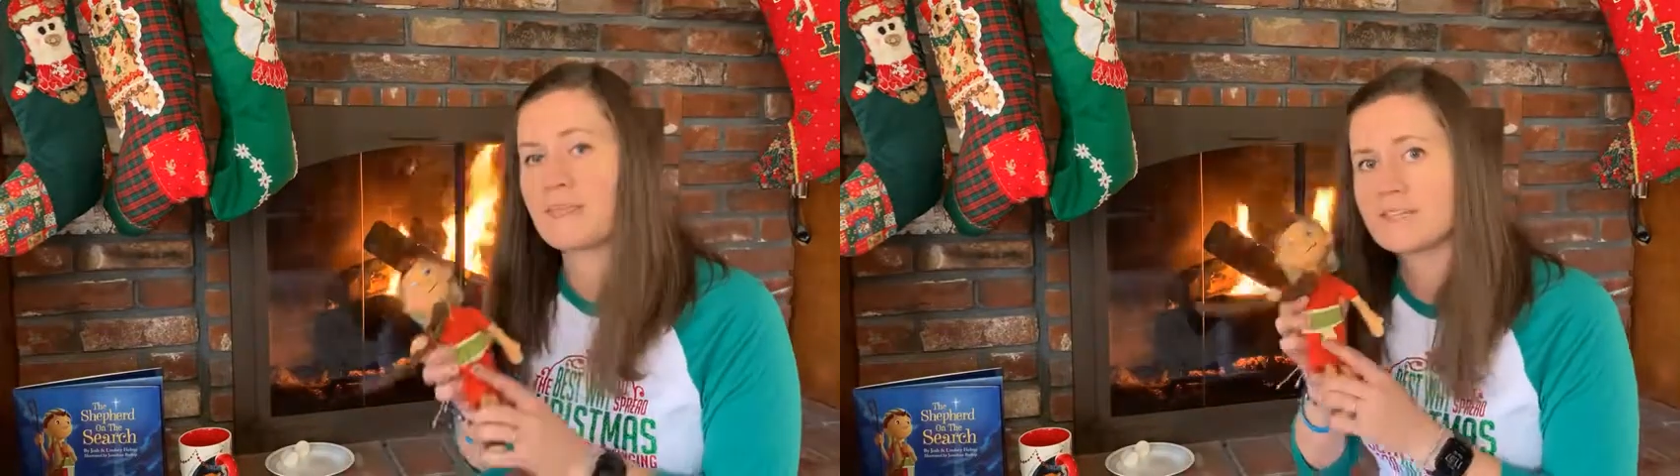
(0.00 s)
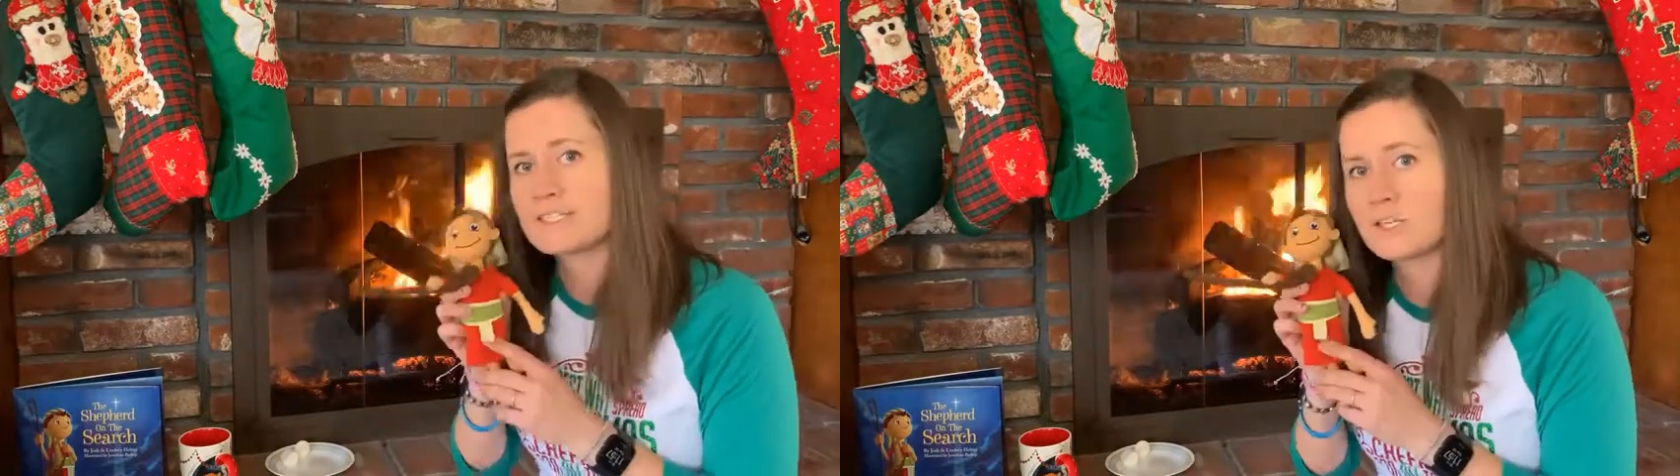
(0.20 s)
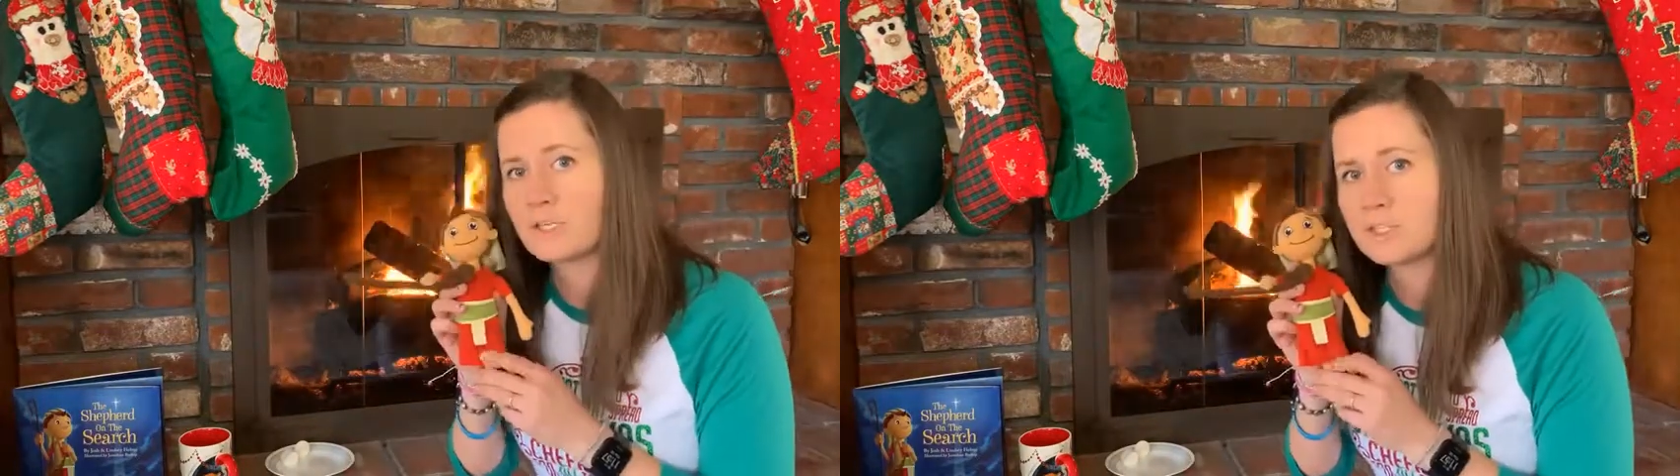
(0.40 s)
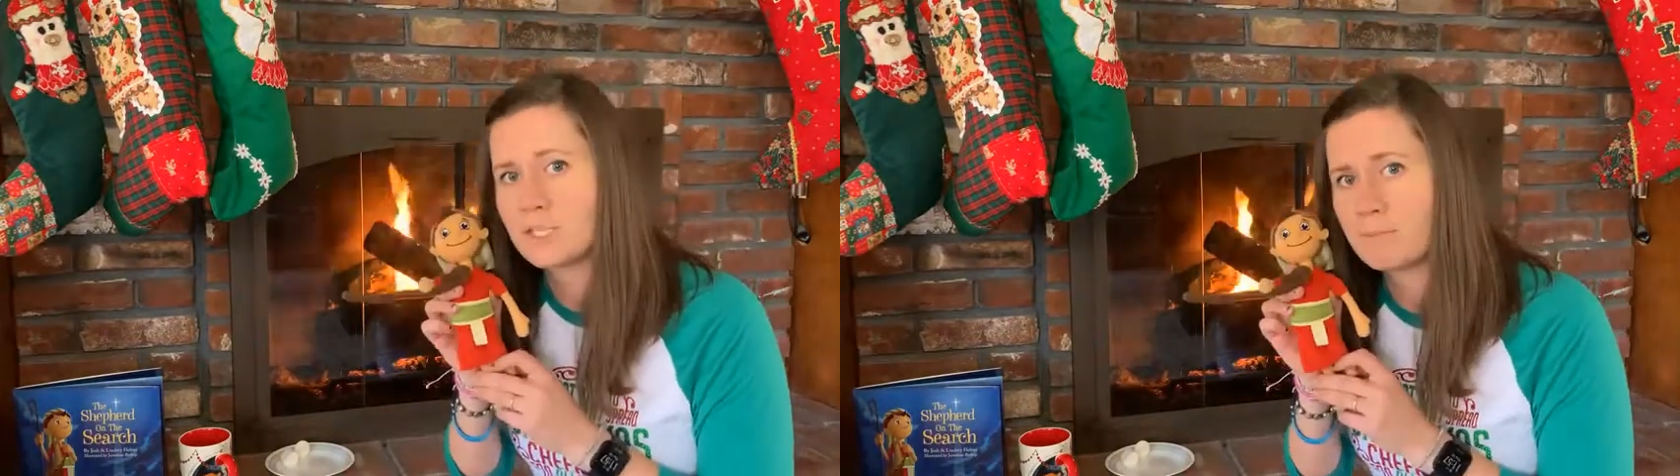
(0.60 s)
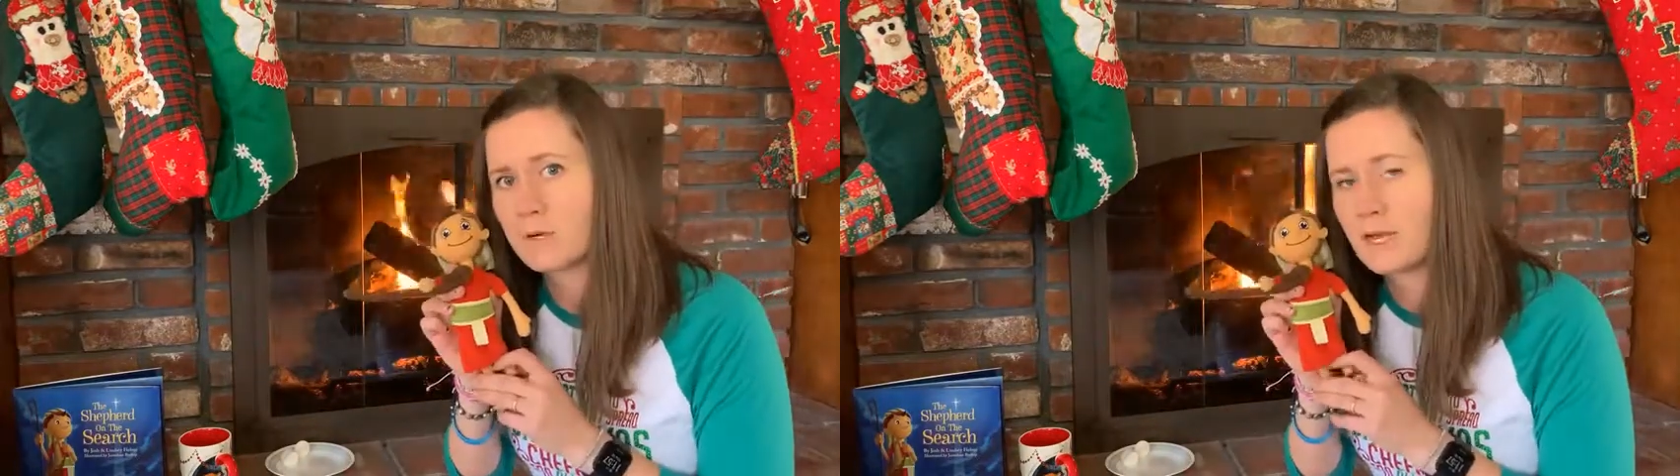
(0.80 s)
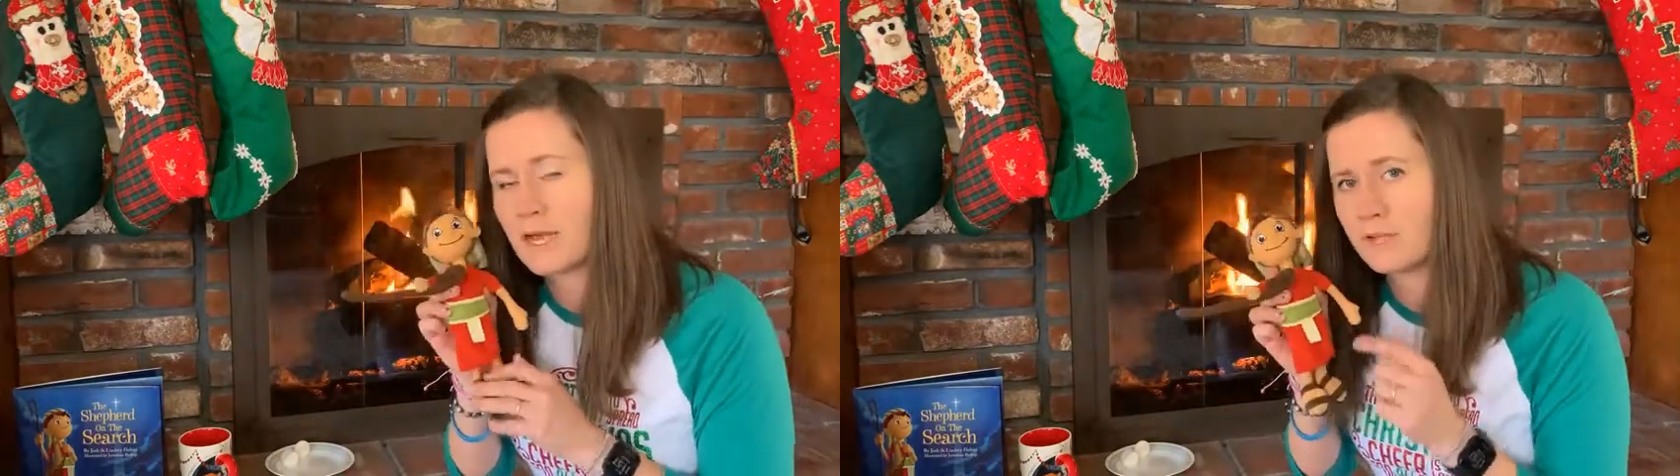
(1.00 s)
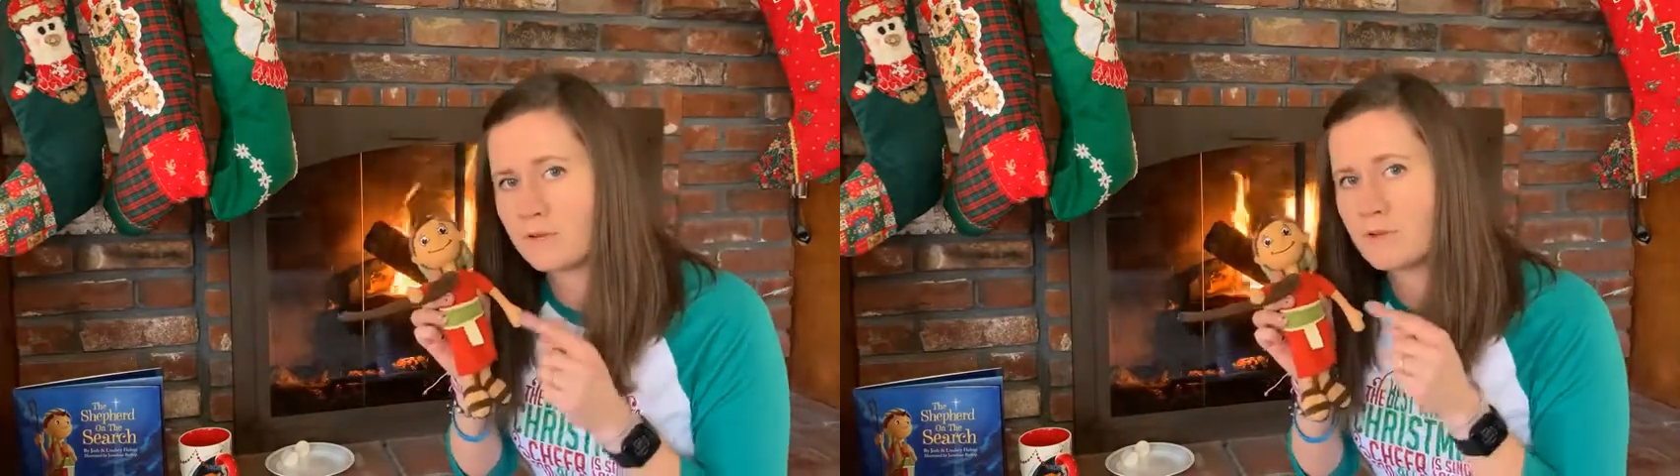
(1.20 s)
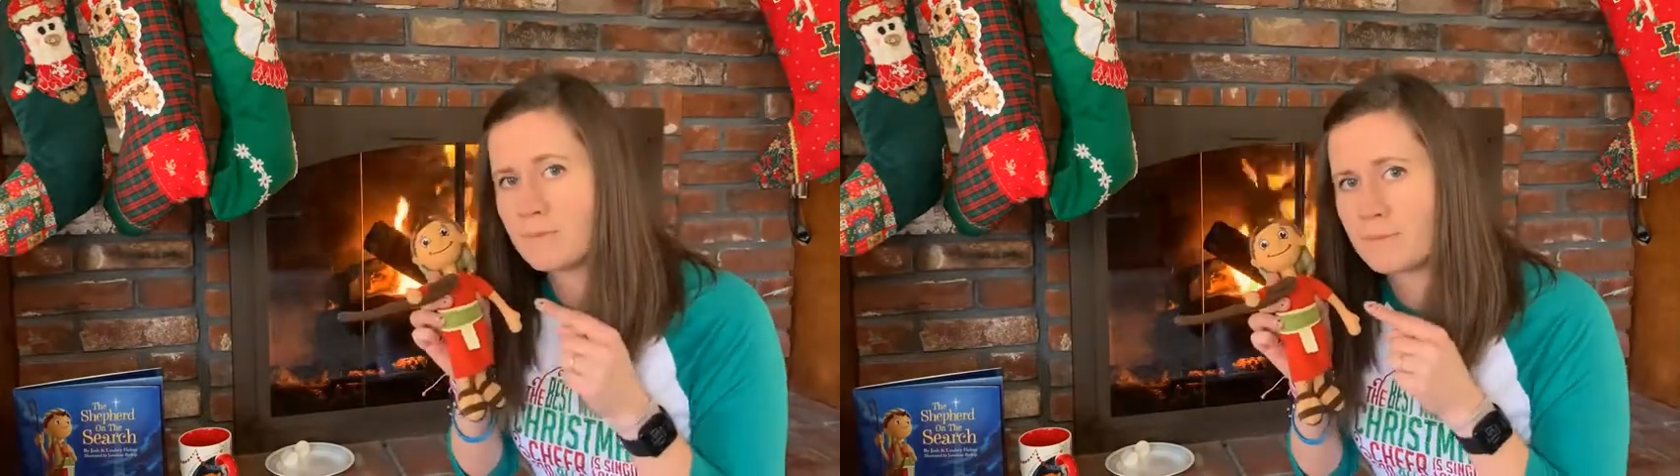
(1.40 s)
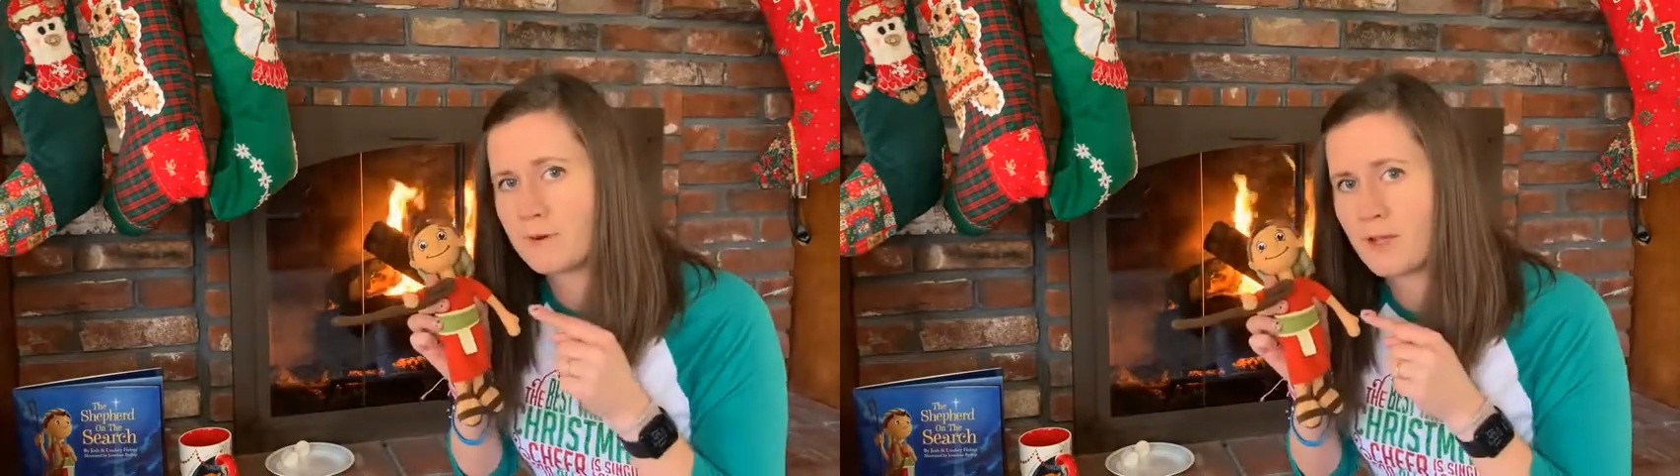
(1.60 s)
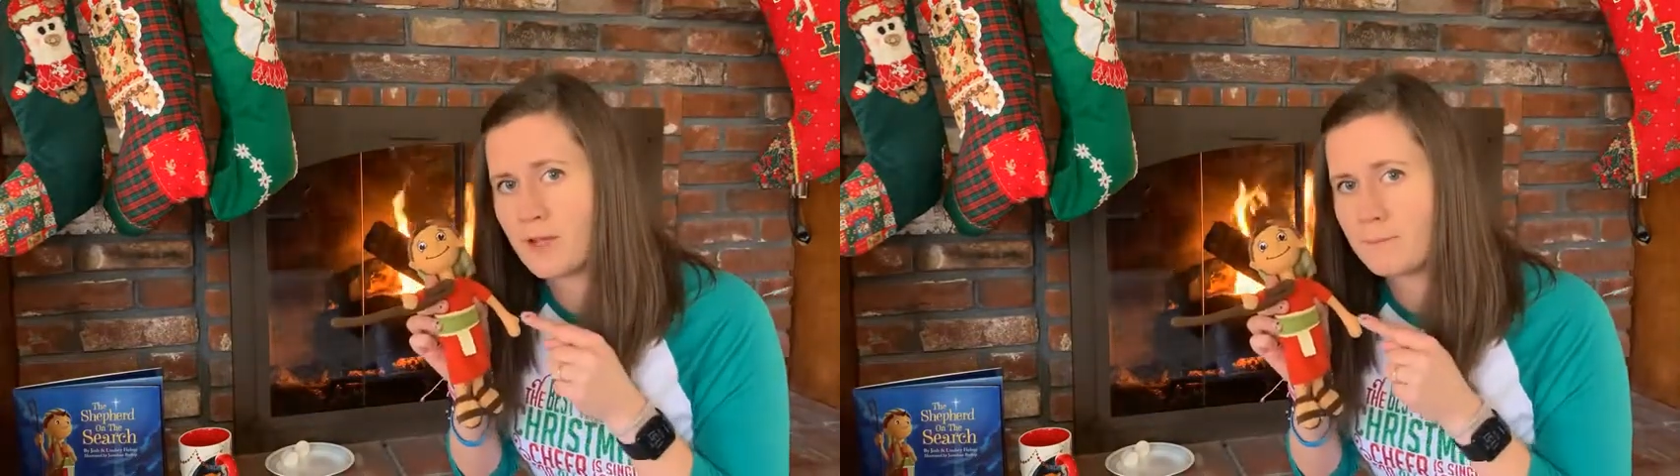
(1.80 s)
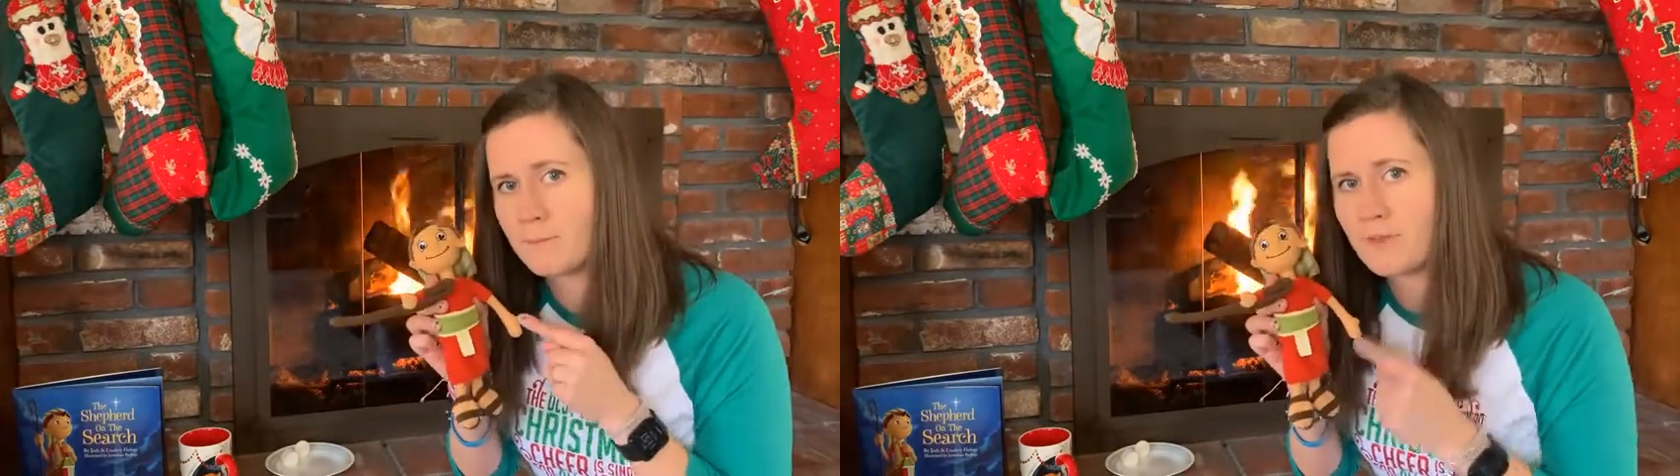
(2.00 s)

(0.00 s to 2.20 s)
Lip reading: this little shepherd guy, you'll remember him.